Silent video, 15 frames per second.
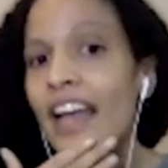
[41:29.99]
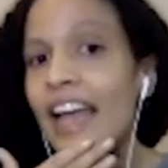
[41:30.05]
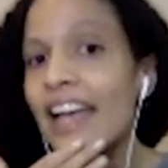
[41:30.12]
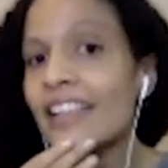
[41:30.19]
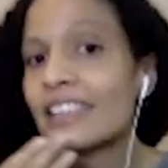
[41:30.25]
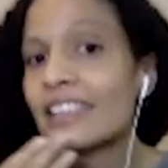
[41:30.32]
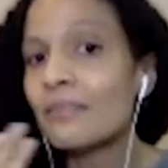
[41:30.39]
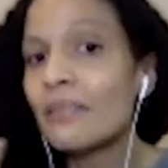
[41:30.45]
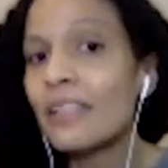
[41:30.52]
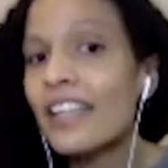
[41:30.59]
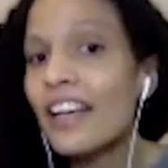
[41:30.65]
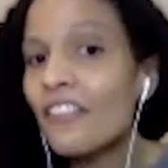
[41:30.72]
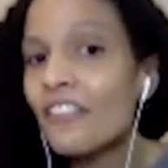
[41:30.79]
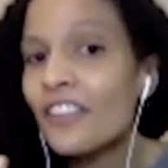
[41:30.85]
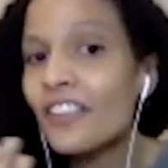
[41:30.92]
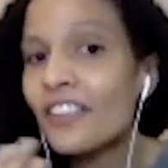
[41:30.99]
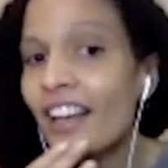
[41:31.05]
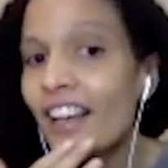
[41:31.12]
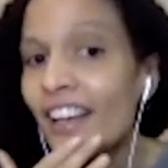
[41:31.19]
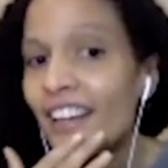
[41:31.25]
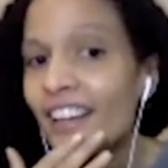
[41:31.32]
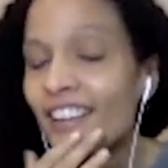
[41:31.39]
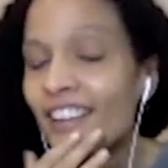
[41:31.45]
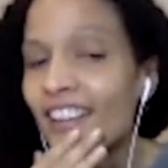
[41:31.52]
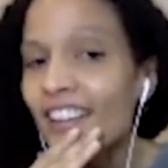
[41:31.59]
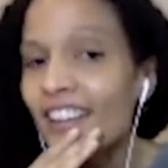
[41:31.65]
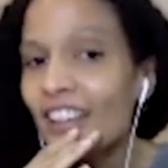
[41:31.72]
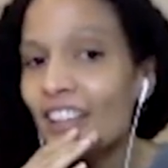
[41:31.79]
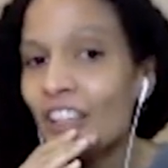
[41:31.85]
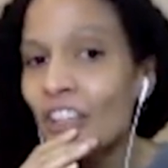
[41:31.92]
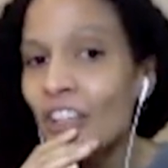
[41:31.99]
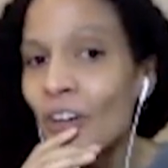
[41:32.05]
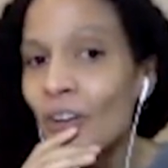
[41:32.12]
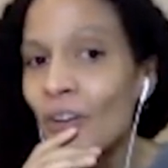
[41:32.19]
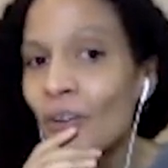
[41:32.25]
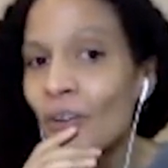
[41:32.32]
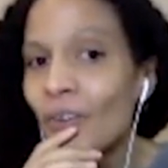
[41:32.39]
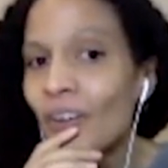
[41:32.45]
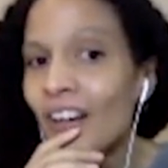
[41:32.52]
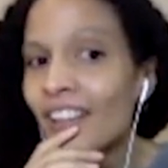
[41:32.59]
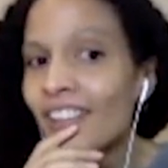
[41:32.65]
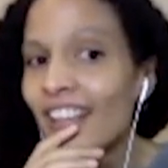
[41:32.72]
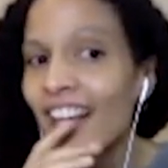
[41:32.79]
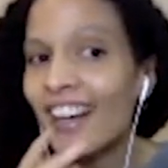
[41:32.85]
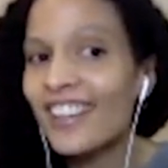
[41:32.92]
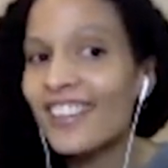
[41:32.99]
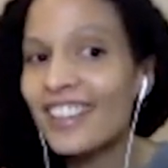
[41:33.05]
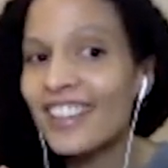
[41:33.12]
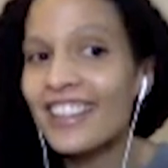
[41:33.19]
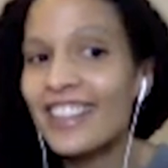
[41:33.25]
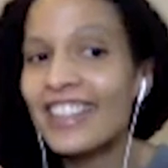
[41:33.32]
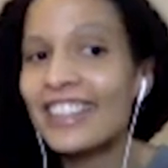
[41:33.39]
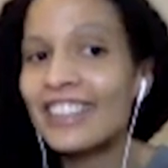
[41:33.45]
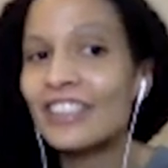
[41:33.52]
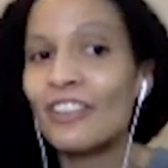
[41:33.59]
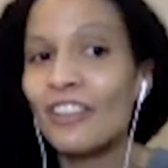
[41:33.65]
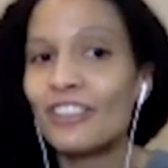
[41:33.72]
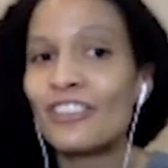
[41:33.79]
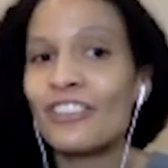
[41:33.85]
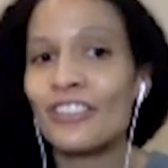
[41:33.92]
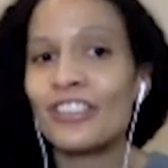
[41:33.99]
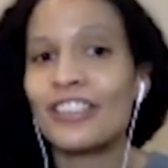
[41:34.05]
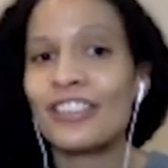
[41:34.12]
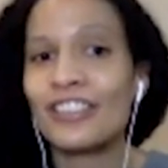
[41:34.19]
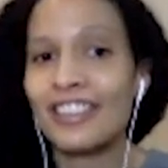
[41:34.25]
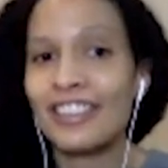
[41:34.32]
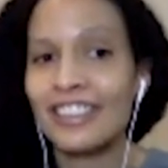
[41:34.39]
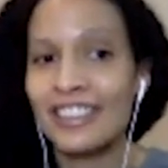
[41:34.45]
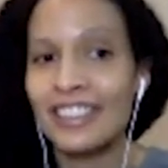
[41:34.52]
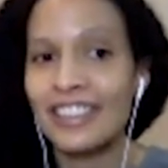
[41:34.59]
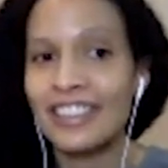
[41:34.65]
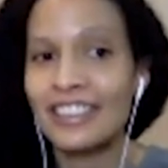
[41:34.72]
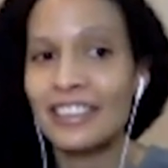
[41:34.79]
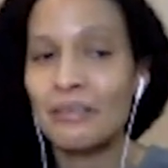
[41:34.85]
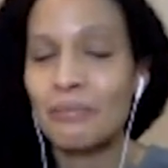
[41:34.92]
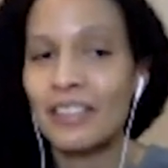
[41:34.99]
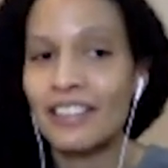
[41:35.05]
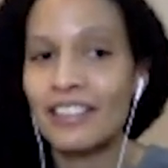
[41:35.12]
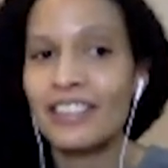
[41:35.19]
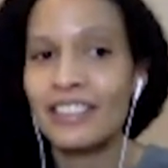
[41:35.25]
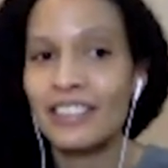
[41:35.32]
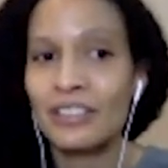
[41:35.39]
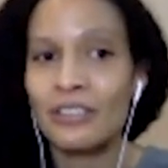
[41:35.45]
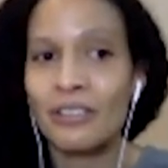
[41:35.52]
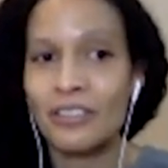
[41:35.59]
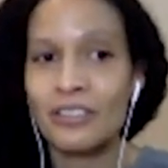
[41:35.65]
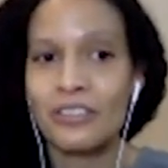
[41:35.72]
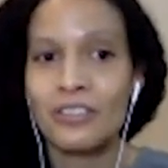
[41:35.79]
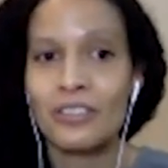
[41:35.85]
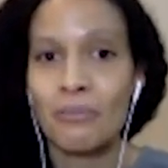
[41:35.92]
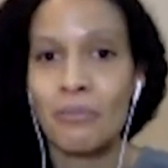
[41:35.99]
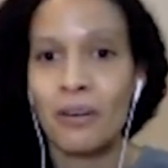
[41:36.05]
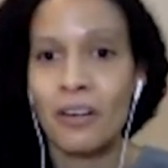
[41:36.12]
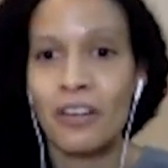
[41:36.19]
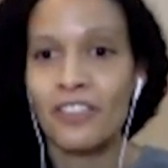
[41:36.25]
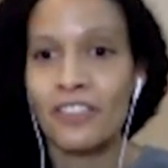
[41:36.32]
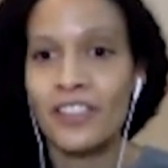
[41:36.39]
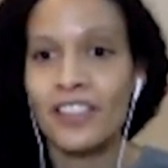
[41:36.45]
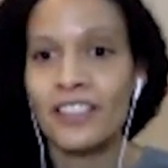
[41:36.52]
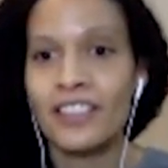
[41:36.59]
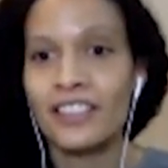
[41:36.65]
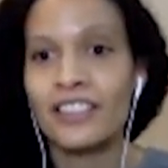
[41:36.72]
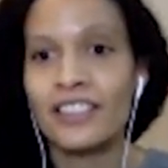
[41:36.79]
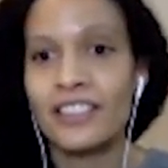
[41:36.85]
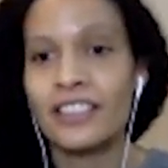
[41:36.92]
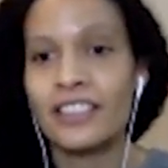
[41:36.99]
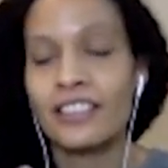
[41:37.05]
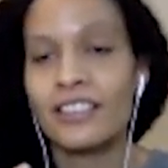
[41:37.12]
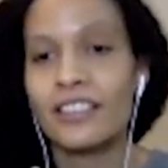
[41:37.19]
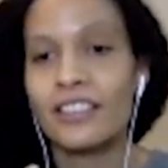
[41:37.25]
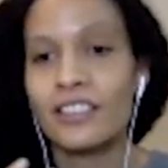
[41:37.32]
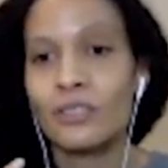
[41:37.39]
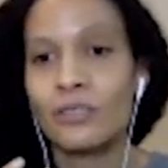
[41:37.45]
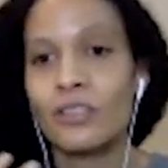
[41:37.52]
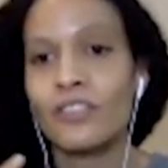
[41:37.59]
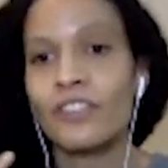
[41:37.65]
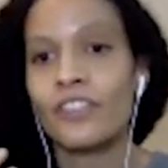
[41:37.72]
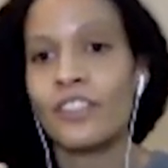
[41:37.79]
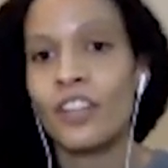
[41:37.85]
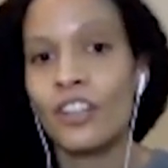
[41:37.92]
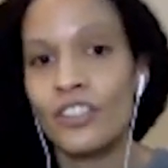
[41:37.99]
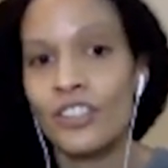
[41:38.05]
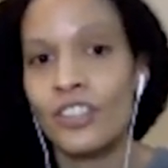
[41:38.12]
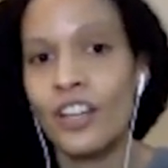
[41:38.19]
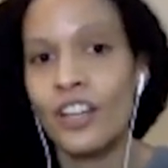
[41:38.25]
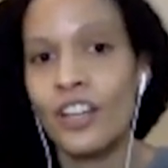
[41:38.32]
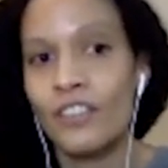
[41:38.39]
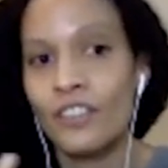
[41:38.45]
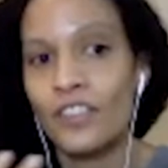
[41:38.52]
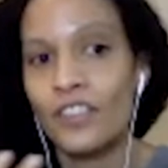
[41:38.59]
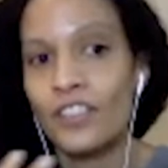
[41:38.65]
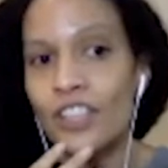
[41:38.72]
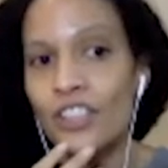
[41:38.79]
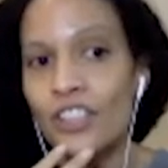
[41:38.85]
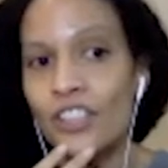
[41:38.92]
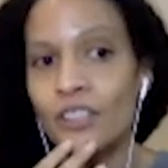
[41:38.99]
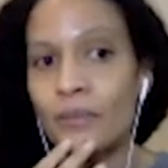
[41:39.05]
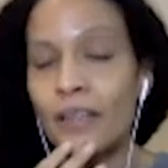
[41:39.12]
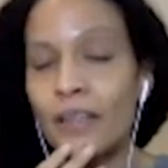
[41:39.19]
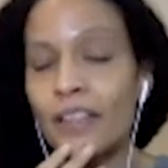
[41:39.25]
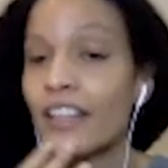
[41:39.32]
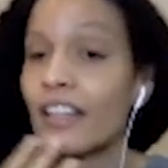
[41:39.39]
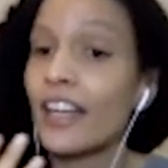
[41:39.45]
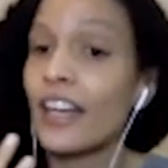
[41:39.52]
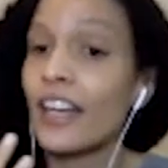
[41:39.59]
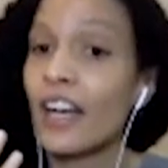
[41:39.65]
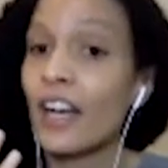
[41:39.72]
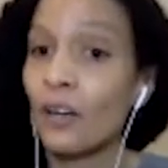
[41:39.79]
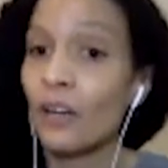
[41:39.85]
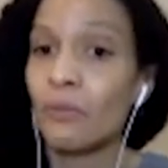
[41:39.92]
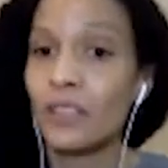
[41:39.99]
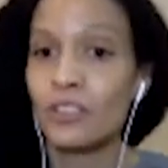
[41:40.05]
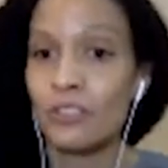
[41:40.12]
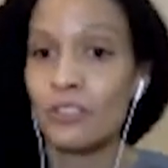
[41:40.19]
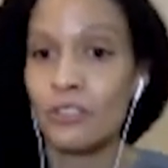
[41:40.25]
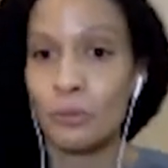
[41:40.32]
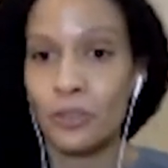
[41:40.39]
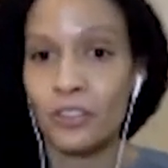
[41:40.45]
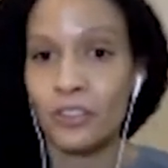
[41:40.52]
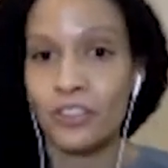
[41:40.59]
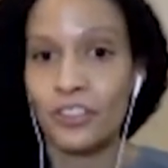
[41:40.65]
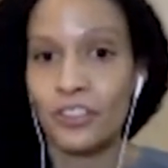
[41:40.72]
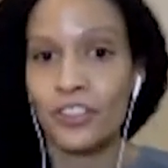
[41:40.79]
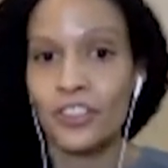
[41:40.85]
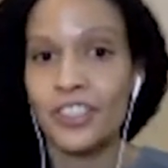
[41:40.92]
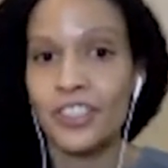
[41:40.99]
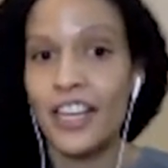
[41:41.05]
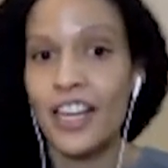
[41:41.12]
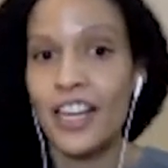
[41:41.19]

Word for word: And to me, I feel like, you know, a lot of these structures still exist because these structures are part of the sort of larger conversation about like how we treat workers.